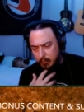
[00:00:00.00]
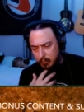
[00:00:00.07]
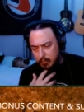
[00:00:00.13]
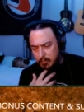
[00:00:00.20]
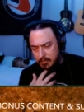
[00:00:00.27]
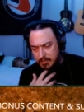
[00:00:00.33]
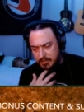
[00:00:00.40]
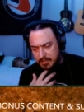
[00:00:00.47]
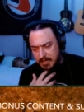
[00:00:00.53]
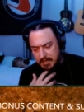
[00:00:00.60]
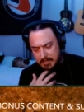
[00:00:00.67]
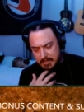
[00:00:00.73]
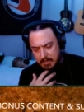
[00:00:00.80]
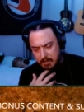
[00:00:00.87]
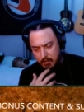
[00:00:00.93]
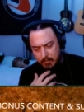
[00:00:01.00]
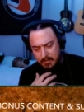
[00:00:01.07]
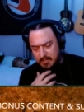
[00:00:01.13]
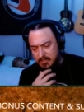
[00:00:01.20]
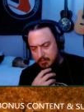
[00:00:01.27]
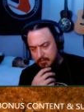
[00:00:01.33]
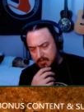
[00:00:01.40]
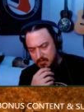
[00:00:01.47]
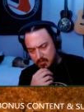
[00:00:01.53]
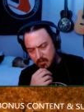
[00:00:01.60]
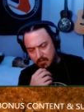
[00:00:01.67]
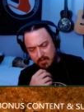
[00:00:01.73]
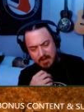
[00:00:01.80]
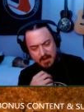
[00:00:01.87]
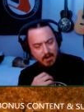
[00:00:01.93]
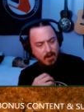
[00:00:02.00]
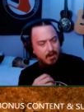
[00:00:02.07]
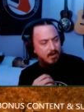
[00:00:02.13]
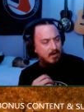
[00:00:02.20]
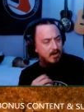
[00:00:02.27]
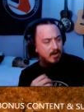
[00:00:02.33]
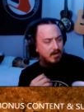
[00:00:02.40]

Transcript: LaRouche shit. The history is all there.